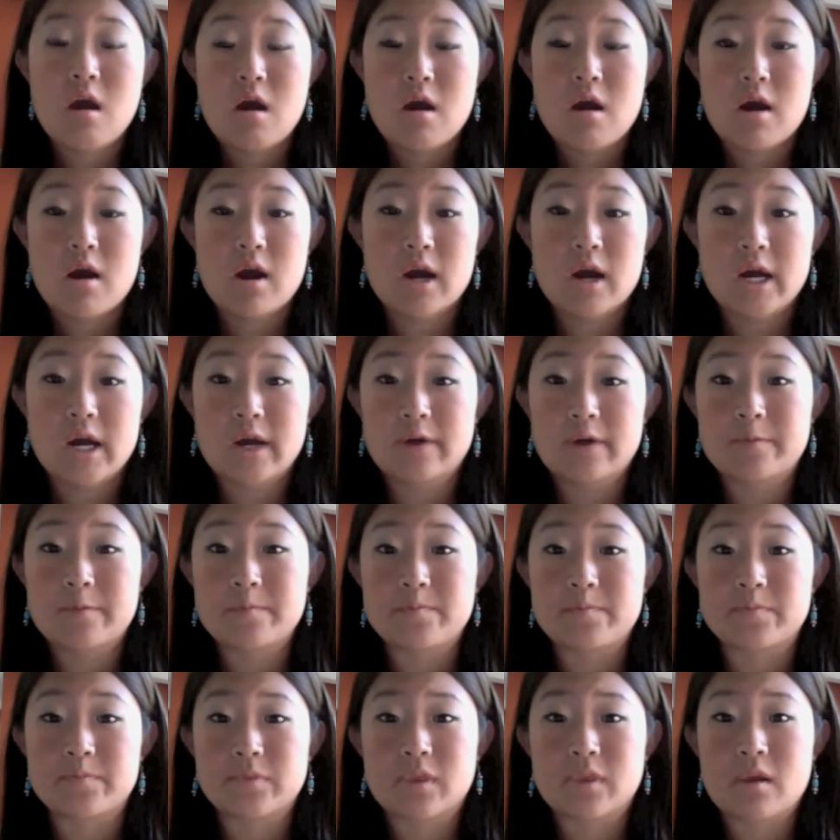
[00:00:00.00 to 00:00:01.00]

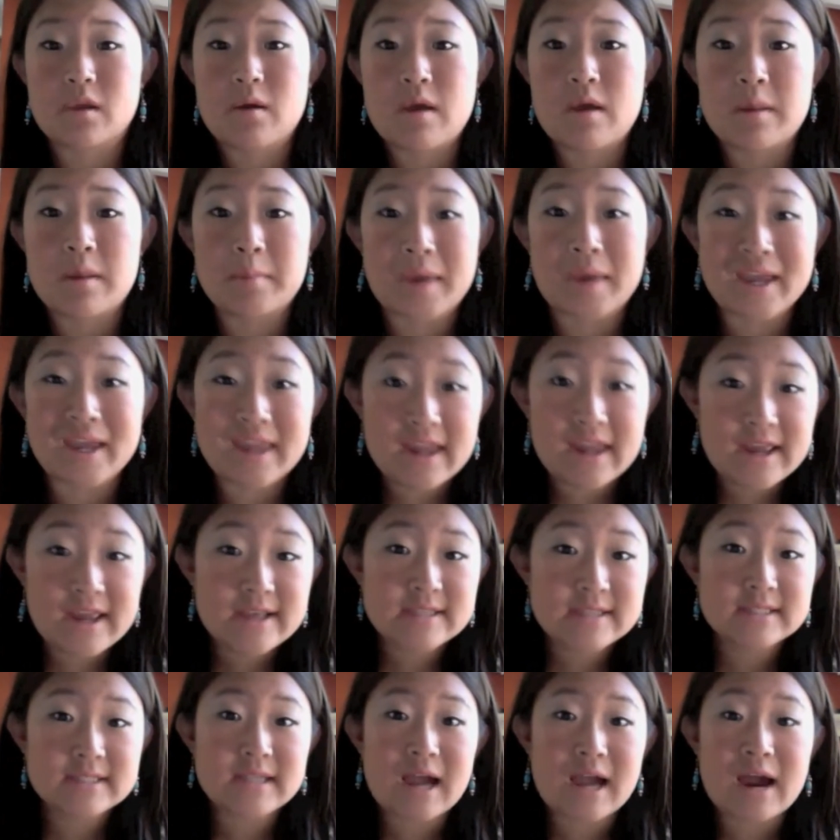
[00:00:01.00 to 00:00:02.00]
In my
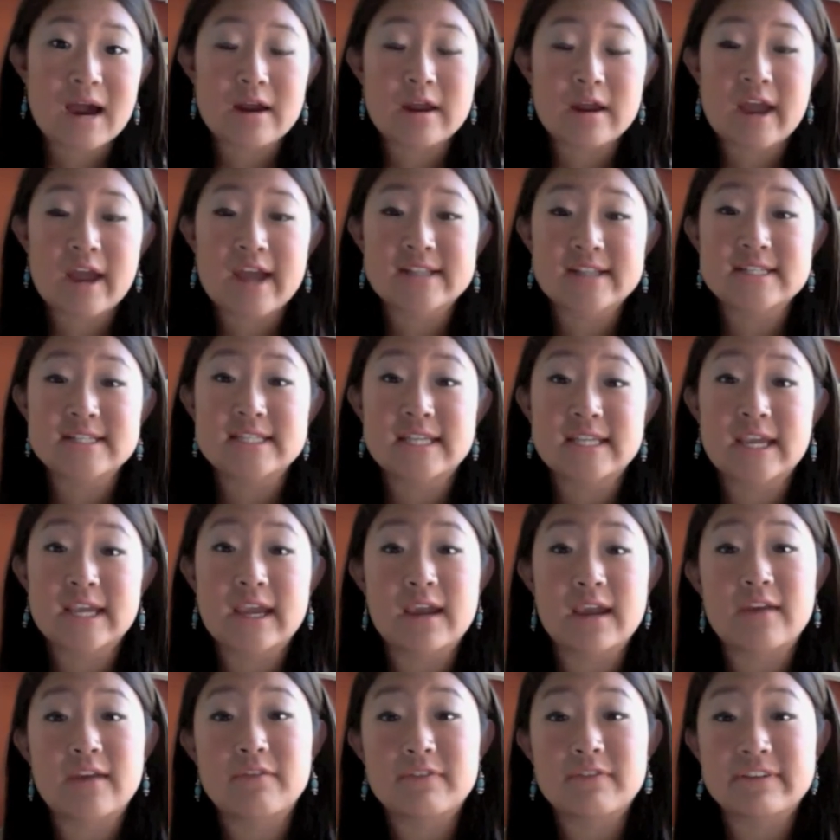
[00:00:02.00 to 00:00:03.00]
case, I had to
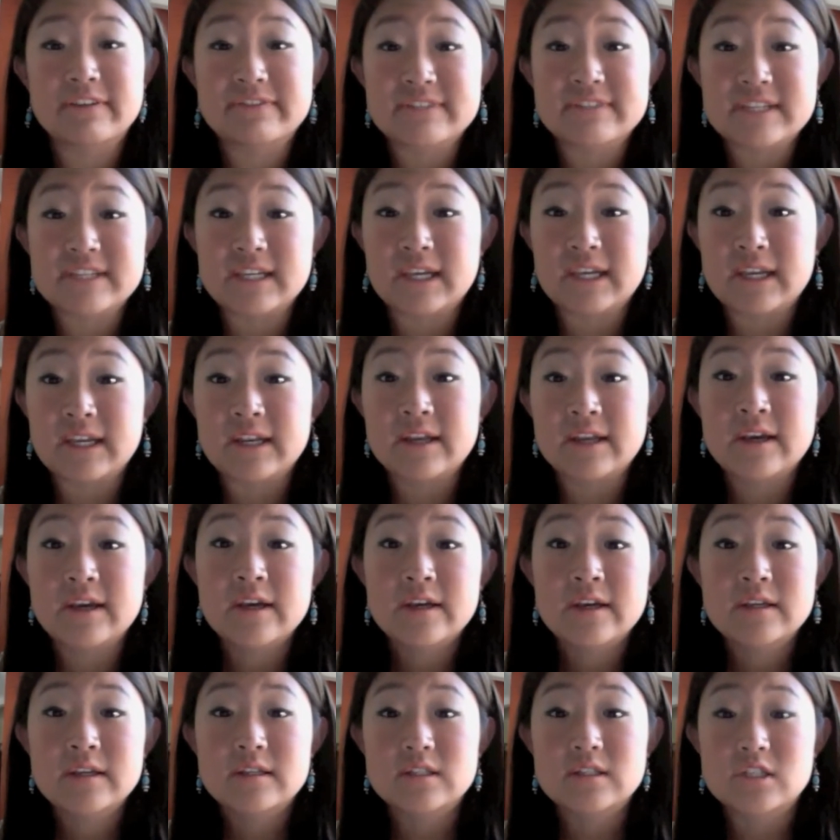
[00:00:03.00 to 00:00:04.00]
take 15
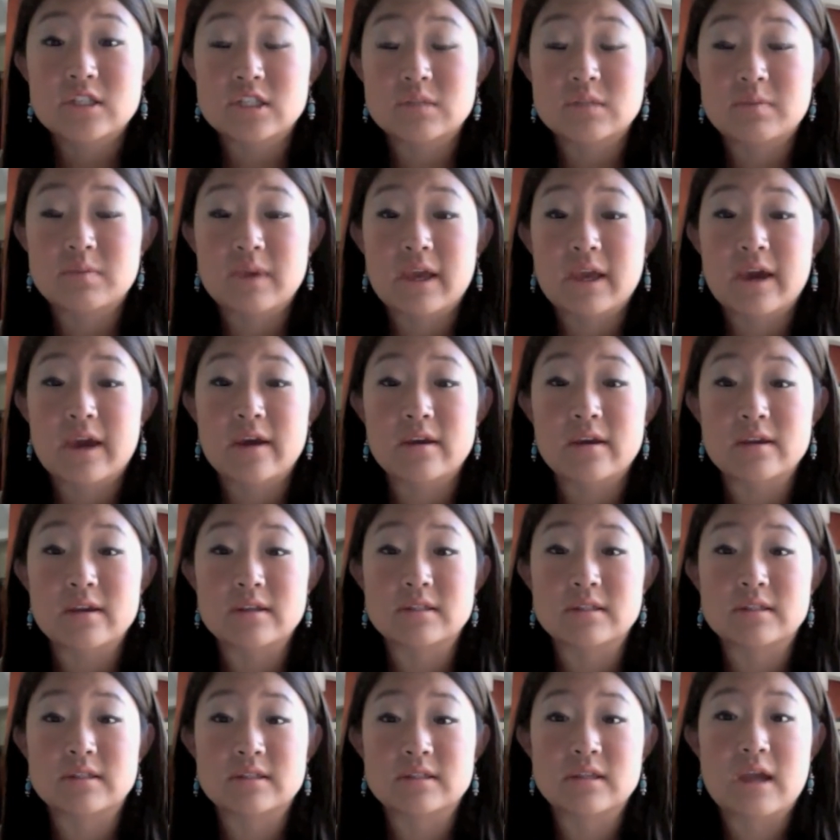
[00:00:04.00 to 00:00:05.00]
just
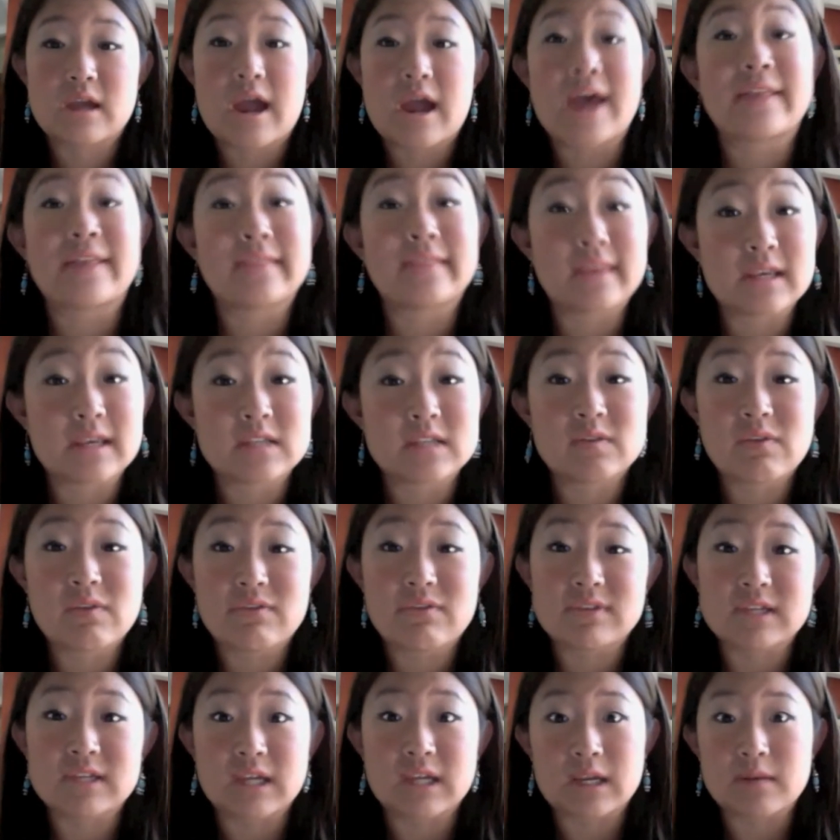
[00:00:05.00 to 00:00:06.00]
because, at least
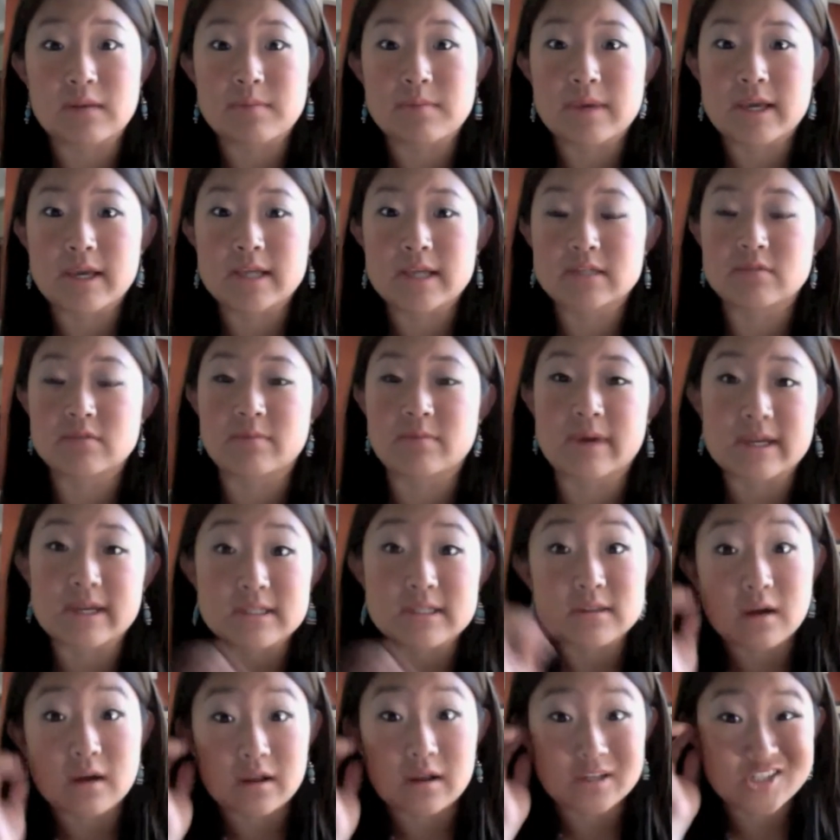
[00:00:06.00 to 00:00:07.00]
15, because of my
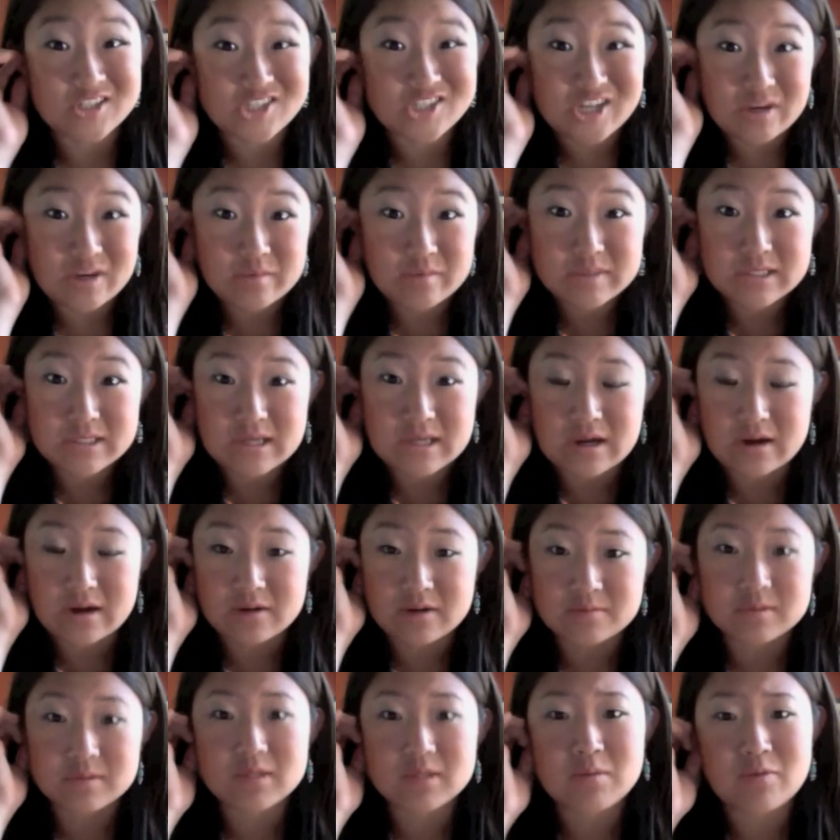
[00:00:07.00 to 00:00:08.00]
scholarships.
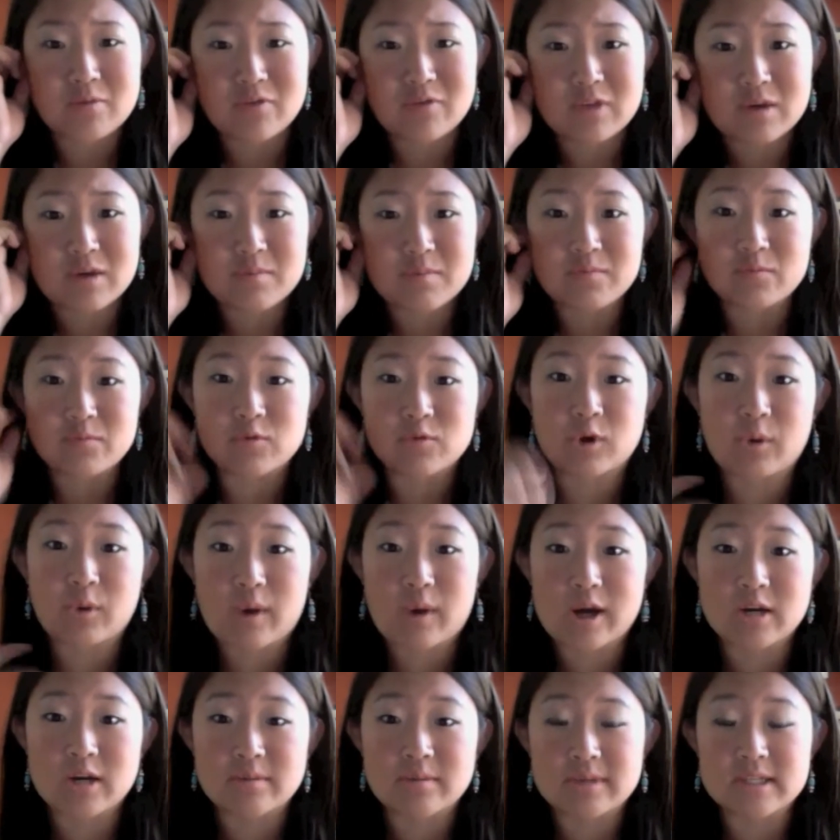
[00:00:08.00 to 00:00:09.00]
Some of them
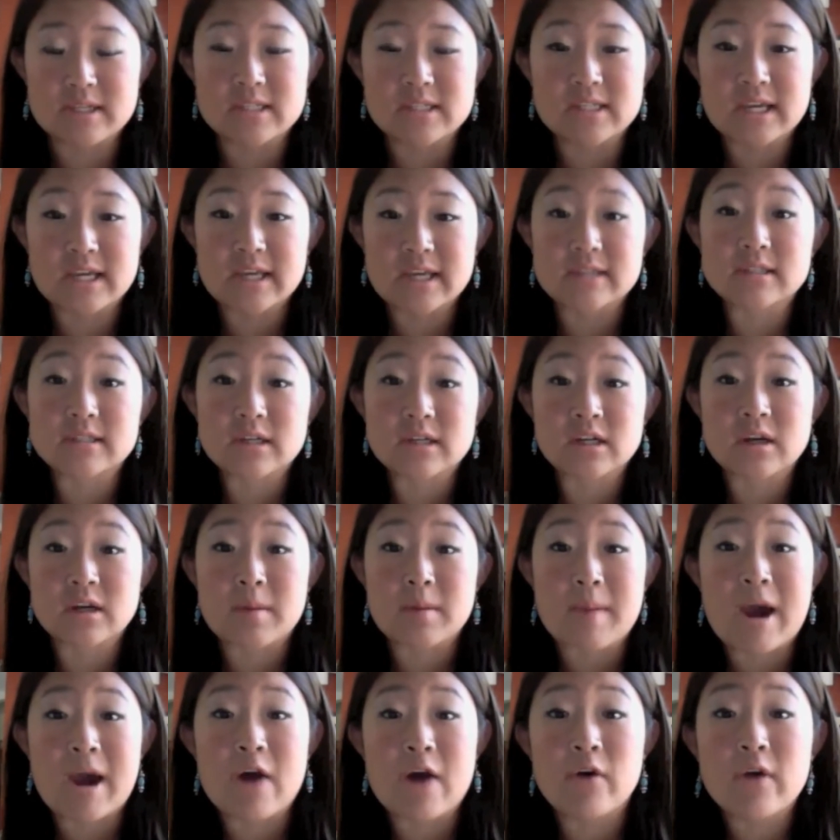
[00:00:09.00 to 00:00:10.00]
required me to take a certain
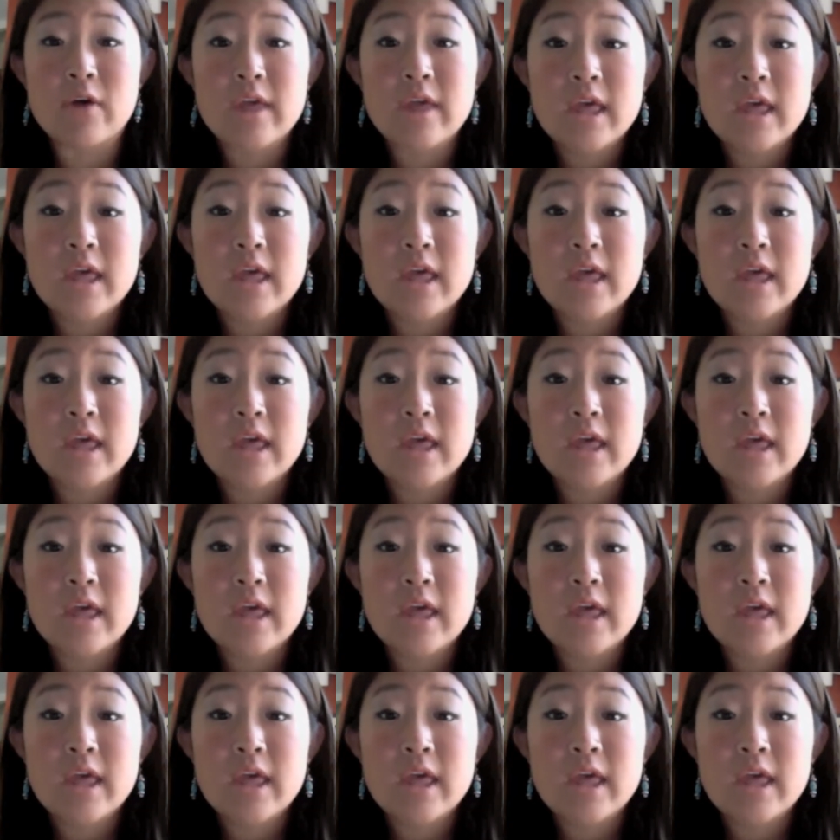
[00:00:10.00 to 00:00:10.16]
amount.